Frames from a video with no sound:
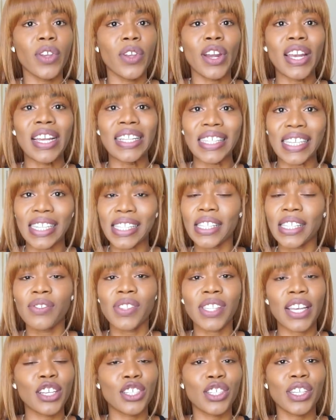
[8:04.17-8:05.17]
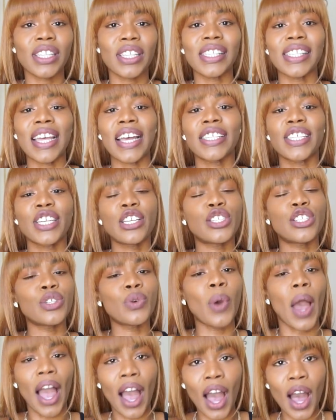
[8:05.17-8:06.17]
They're intensive sessions that teach
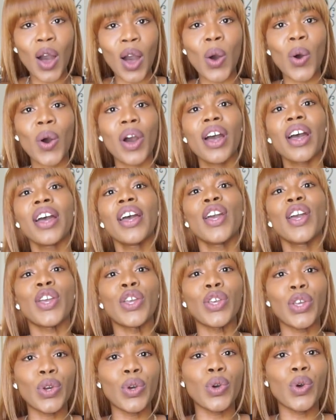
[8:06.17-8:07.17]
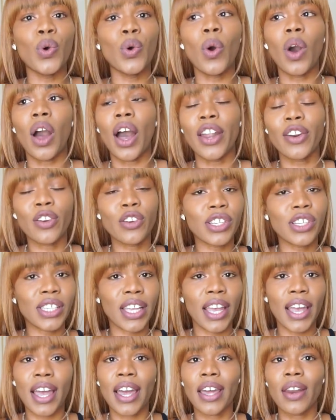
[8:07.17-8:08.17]
you how you
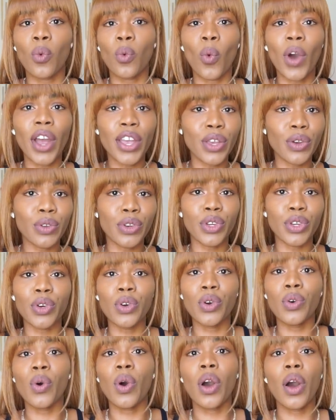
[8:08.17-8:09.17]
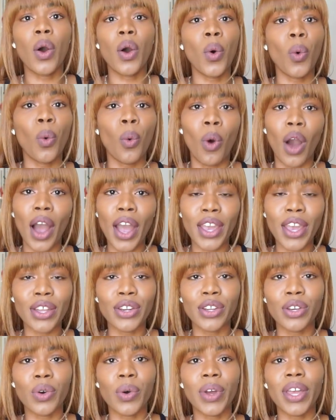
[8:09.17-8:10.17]
understand what you do, why you
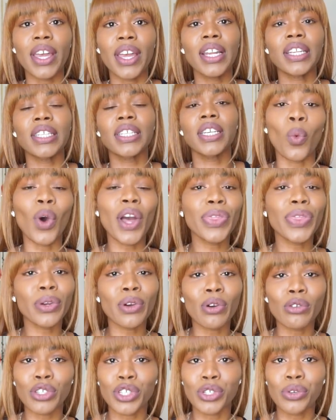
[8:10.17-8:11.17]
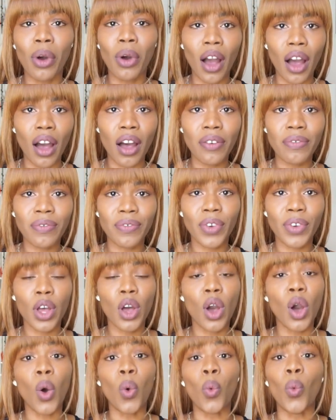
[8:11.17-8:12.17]
do it, what throws you off,
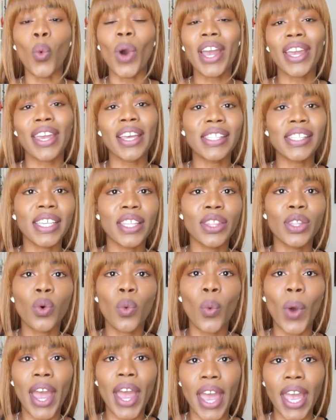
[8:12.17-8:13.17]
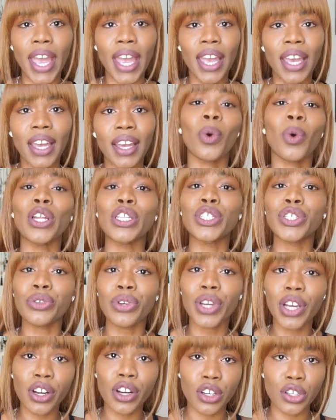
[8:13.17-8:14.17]
what gets in the way, what
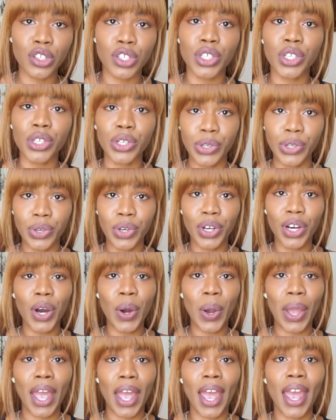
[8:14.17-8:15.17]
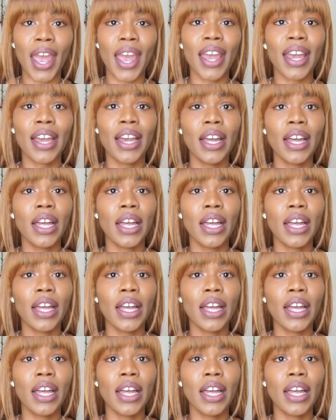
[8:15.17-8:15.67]
triggers you, okay?